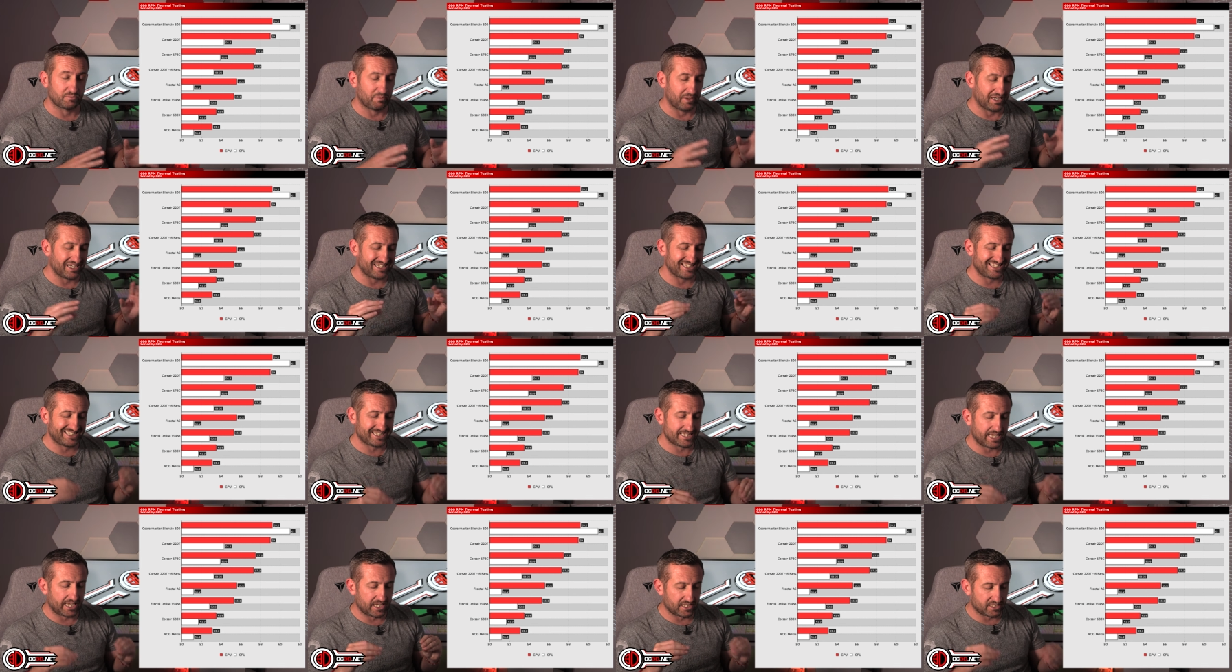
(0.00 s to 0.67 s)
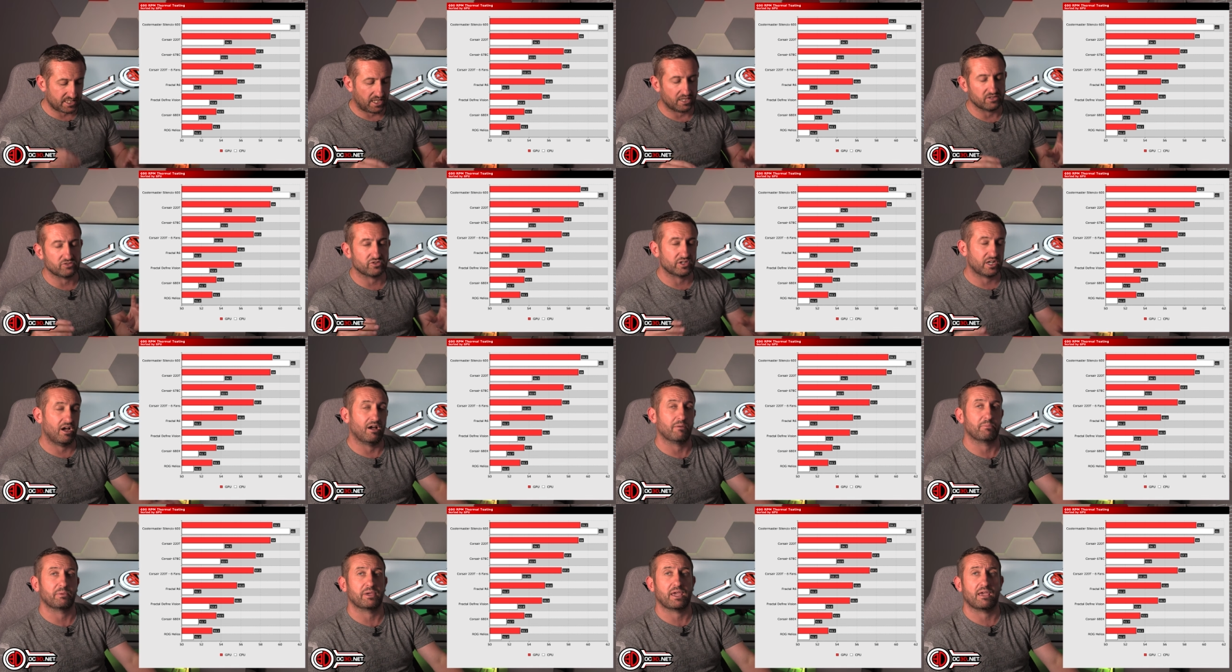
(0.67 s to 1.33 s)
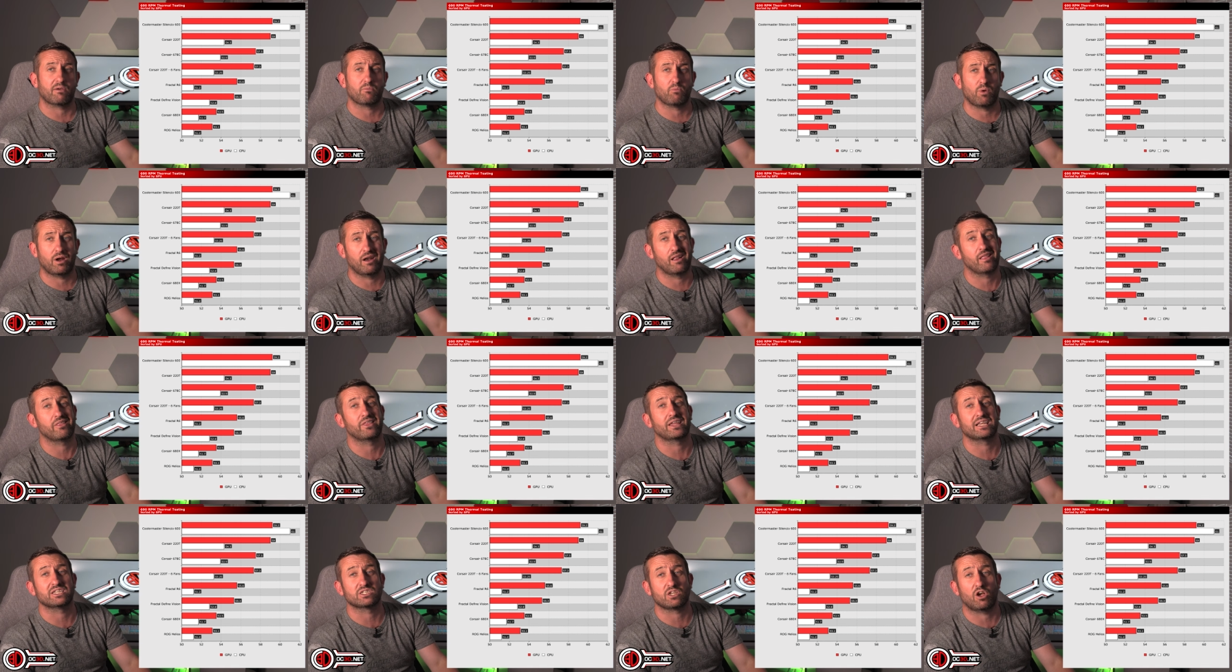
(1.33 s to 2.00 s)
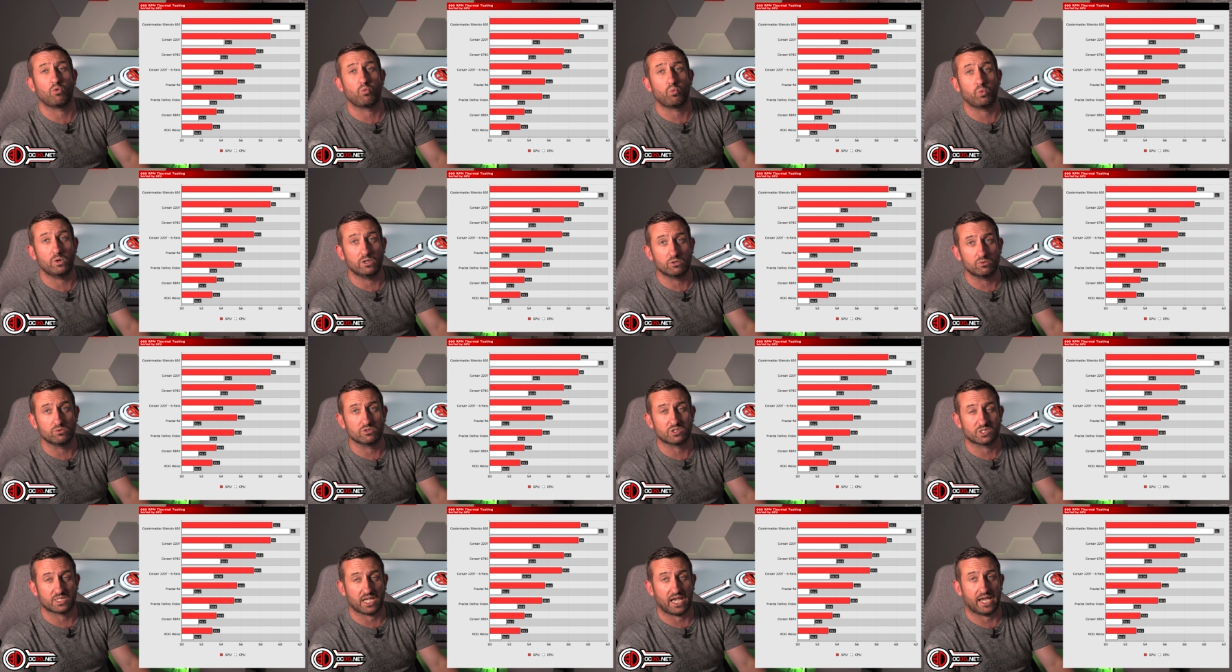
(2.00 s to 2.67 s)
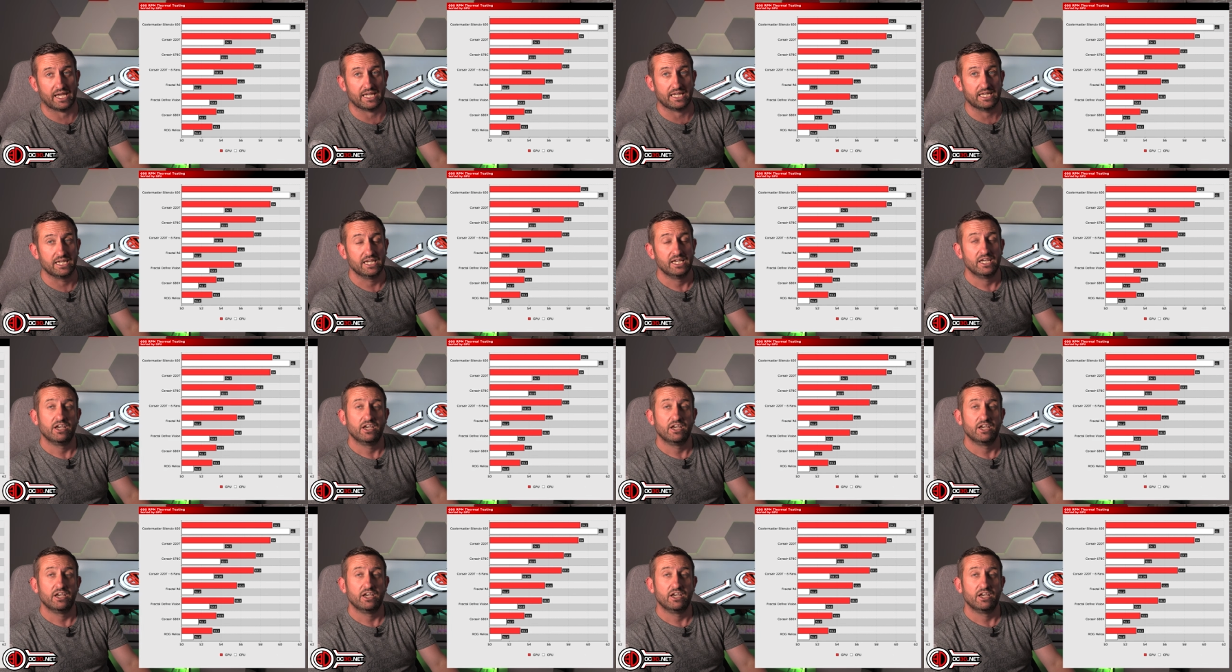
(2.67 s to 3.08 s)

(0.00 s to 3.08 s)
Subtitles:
but it's 600 RPM. One of the things I will say